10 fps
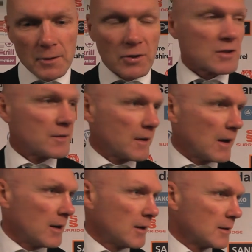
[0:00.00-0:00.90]

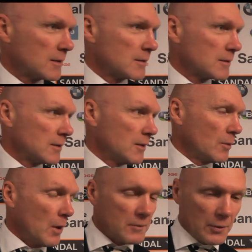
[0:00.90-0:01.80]
justify,
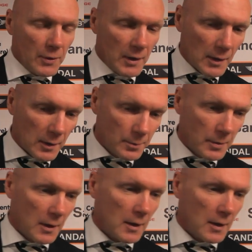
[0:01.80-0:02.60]
what I'm doing at the club.